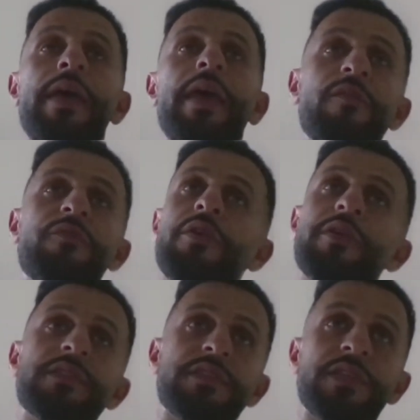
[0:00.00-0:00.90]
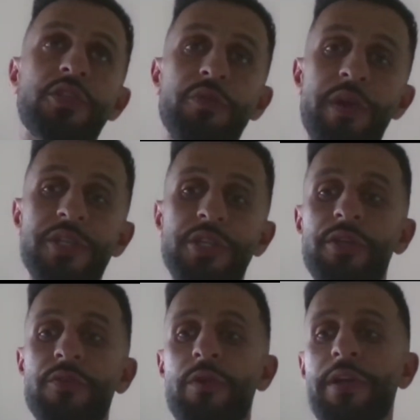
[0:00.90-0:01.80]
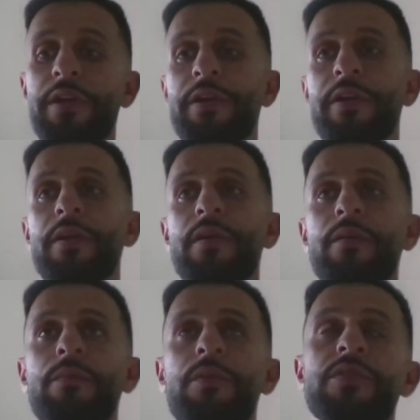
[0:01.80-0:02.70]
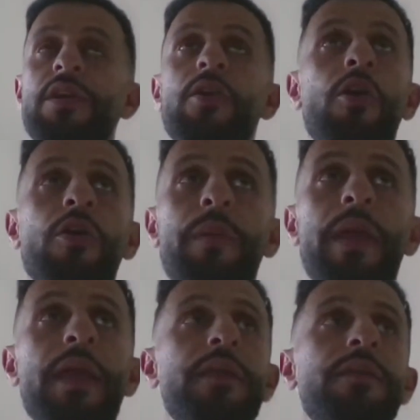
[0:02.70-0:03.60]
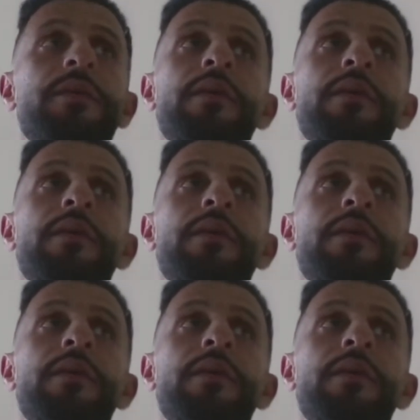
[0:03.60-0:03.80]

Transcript: if there is a situation where there's a call made